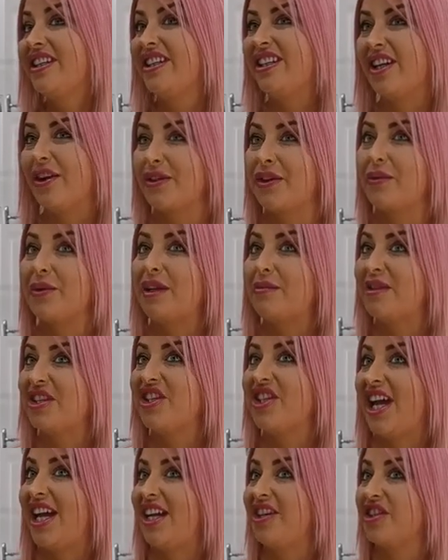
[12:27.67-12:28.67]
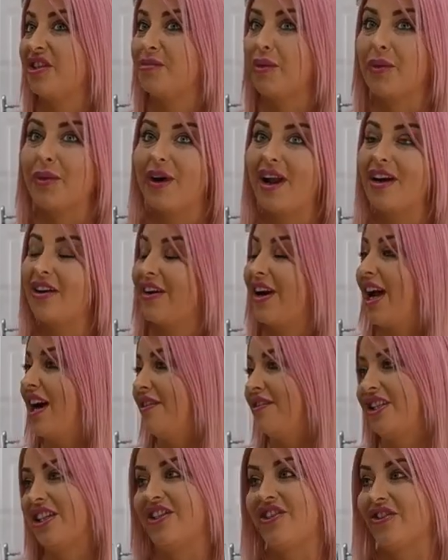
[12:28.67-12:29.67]
You know, there will be changes, but we're all going to
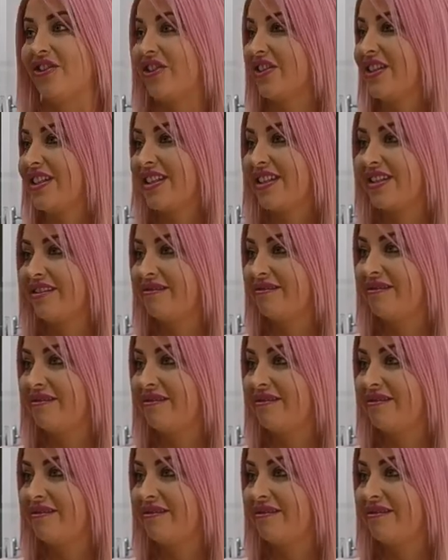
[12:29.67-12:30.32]
have to adjust.